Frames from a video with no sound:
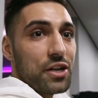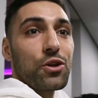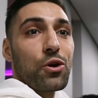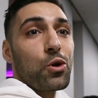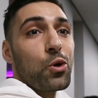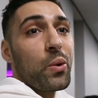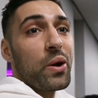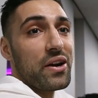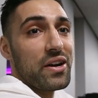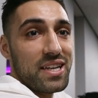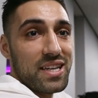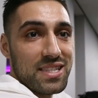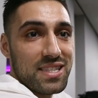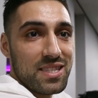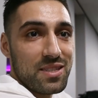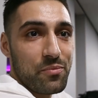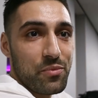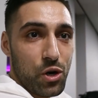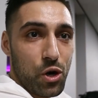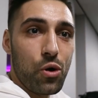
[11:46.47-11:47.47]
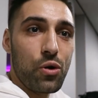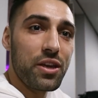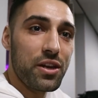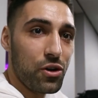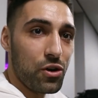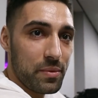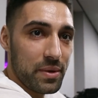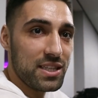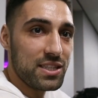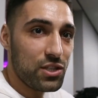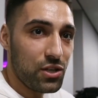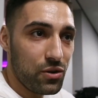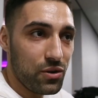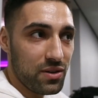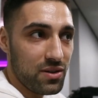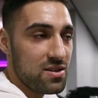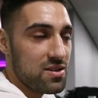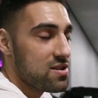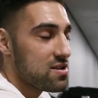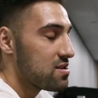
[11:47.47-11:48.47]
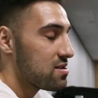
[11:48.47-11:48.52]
I don't know where he is as a pro. You know what I mean? So